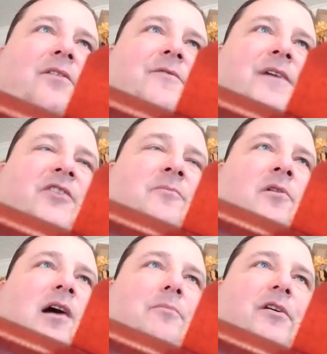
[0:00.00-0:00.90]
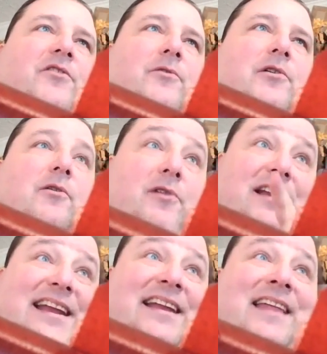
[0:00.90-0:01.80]
the vase mode operation to occur. We're going
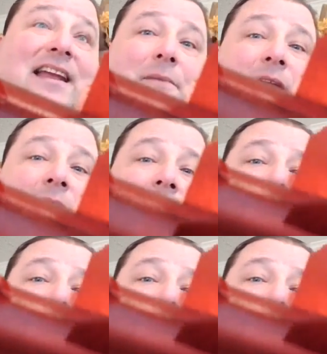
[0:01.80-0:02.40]
to get into that in a minute.